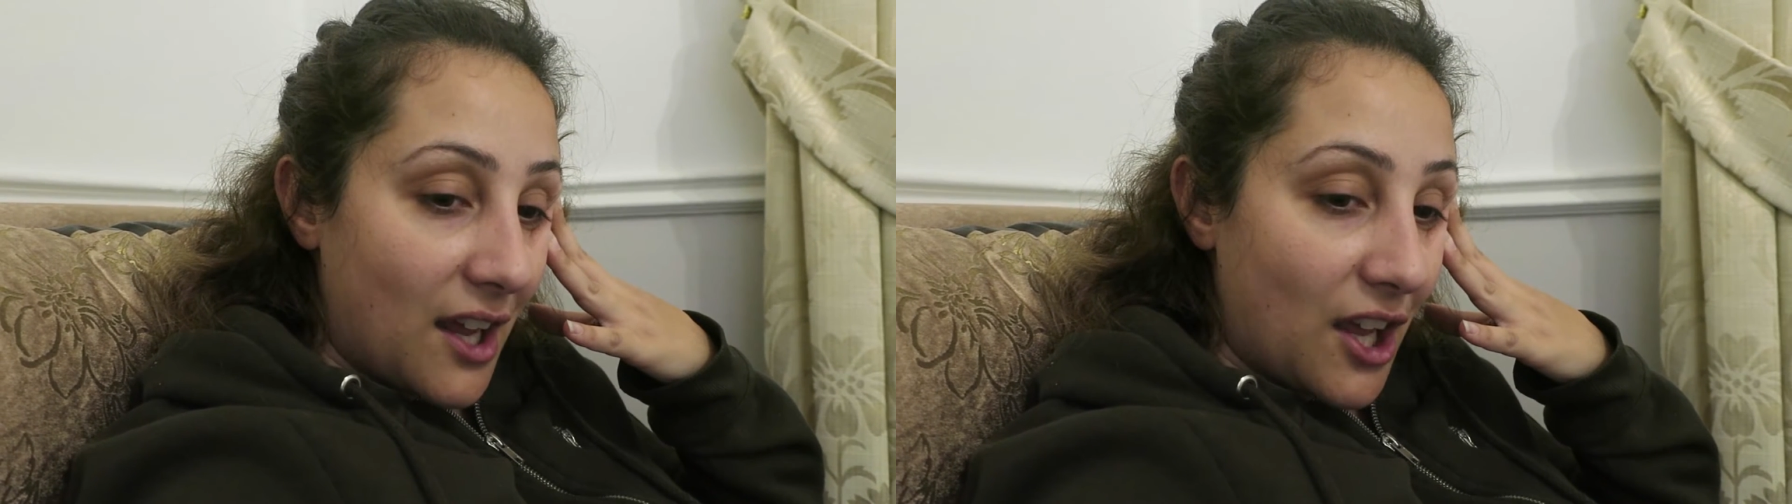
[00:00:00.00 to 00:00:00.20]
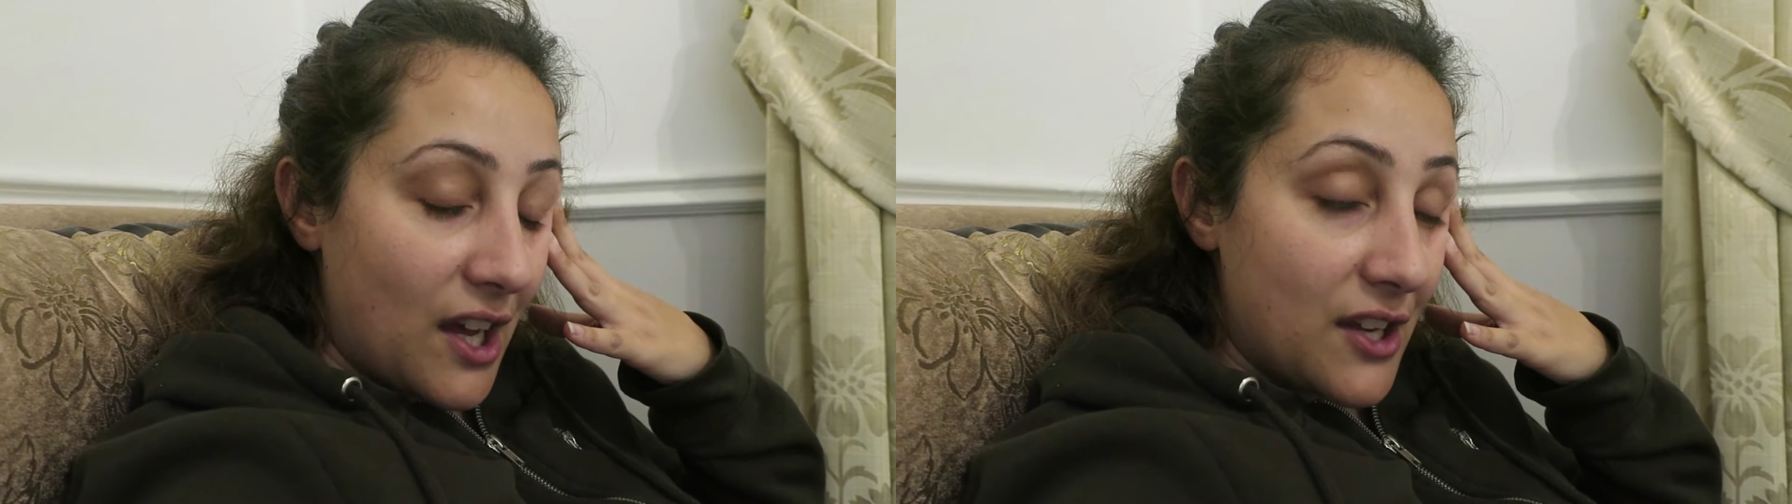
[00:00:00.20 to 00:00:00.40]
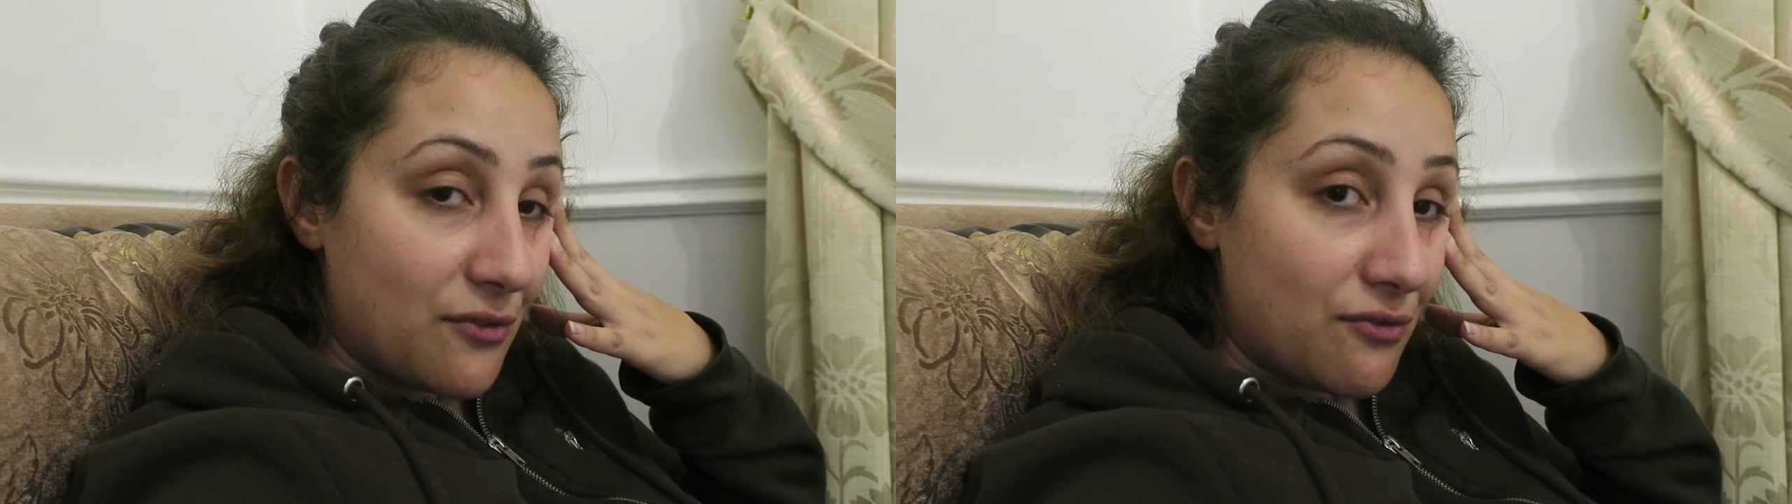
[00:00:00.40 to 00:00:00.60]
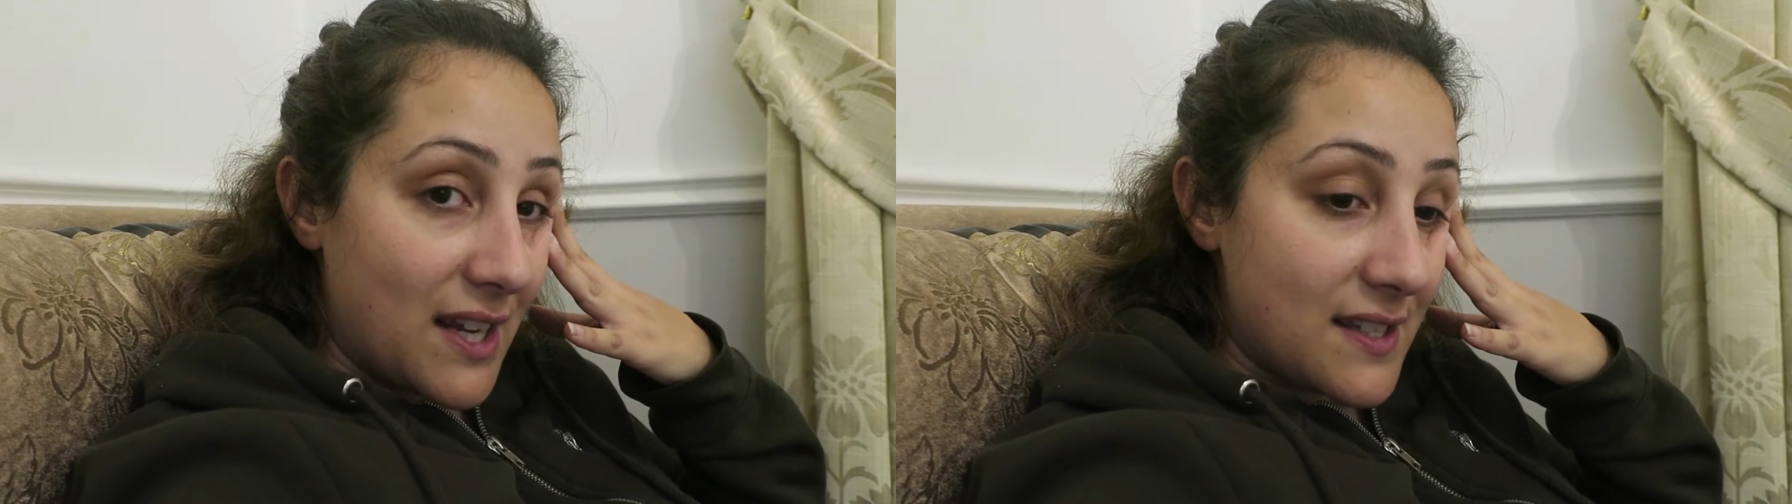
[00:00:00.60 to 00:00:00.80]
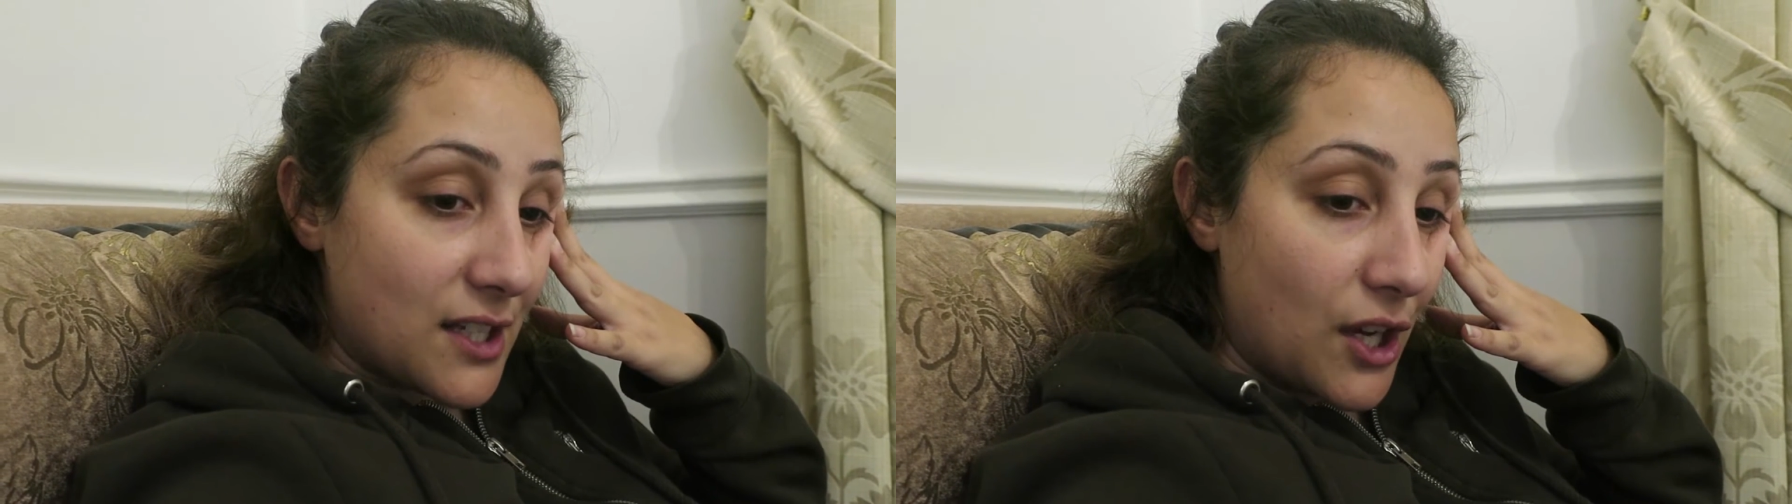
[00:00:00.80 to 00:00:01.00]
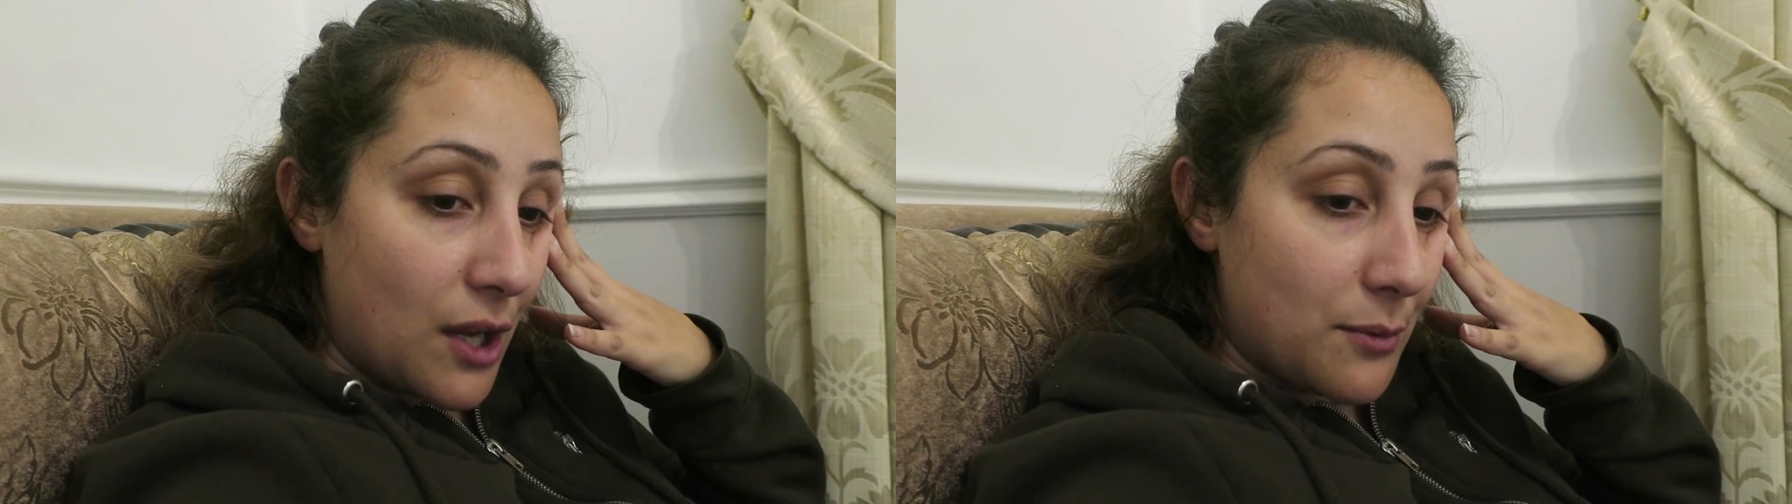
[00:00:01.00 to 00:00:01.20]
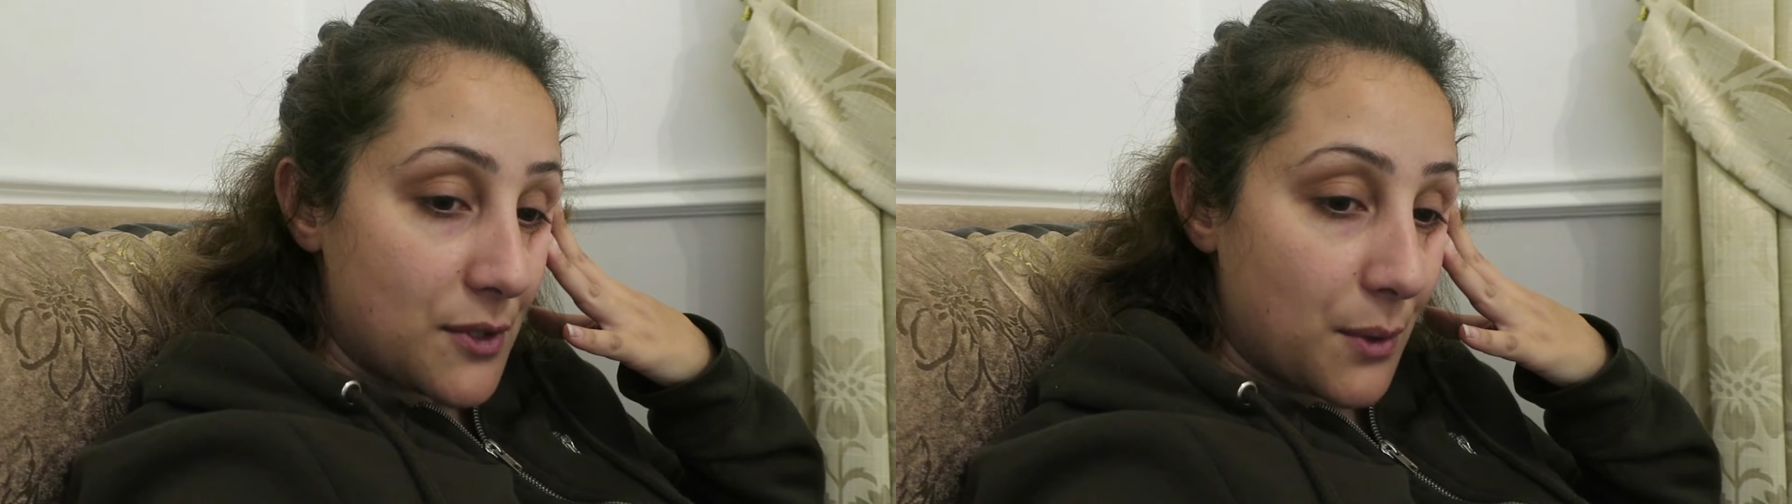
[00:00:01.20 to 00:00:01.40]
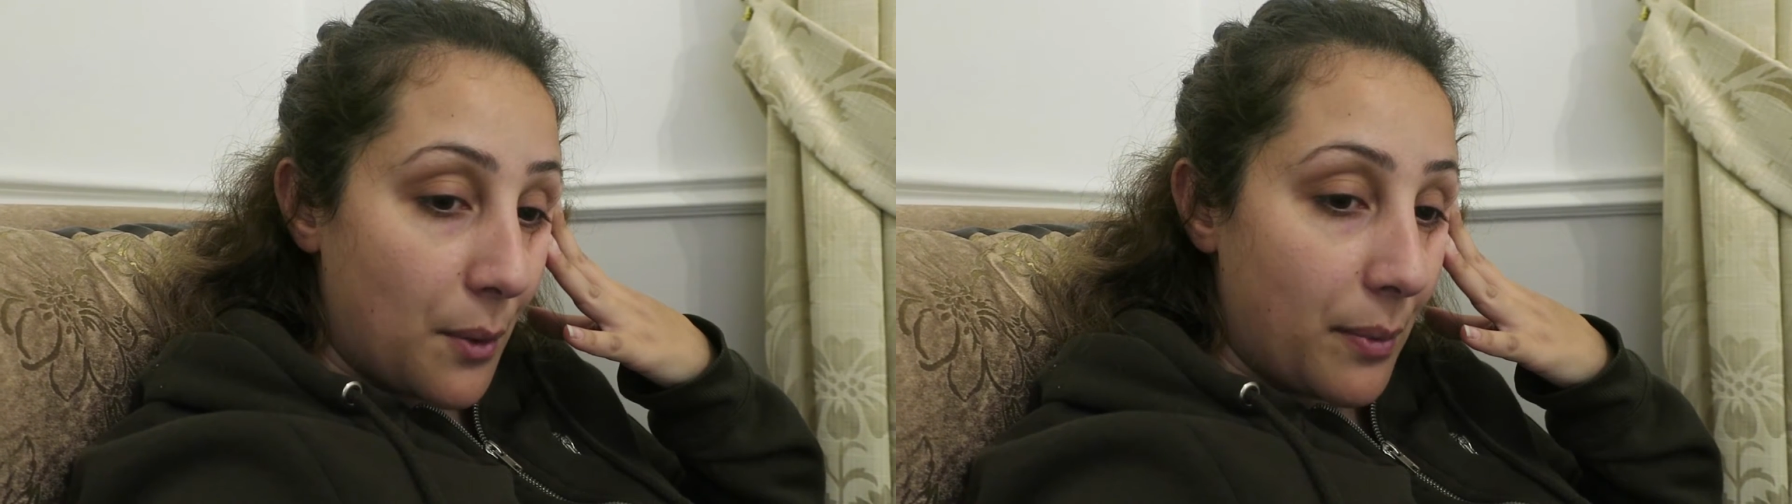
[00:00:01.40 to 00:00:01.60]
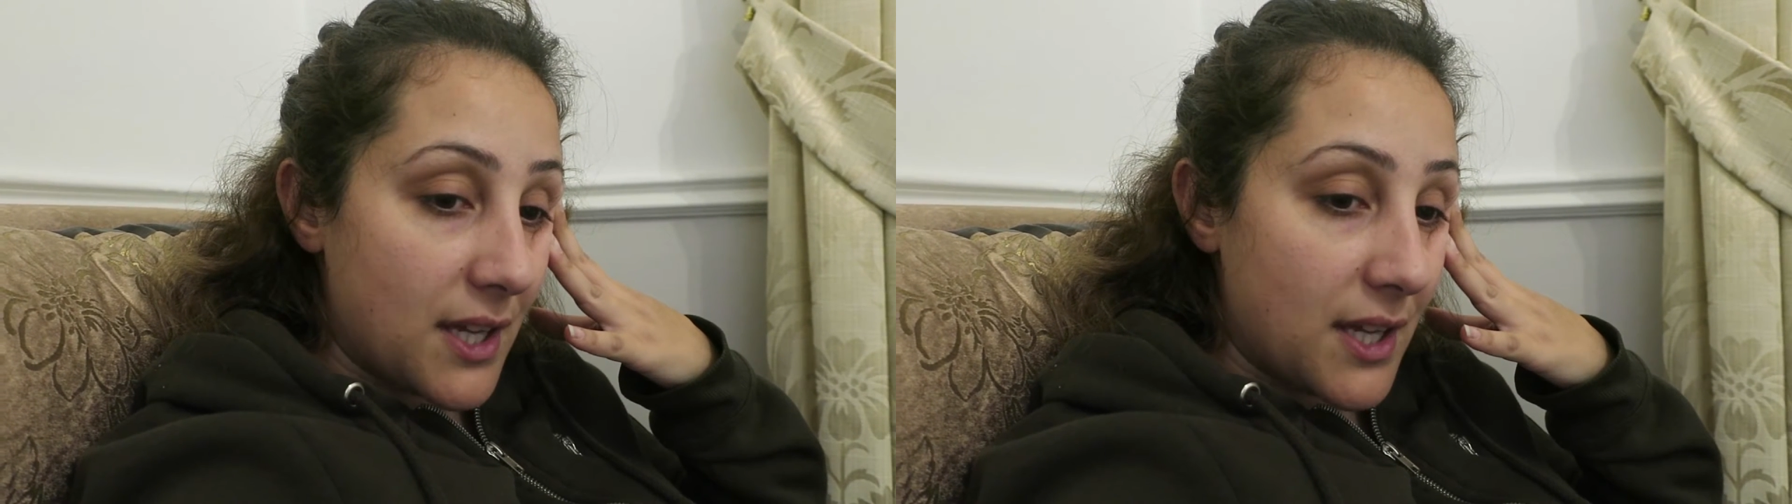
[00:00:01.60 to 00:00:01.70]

I kind of rest at home as well,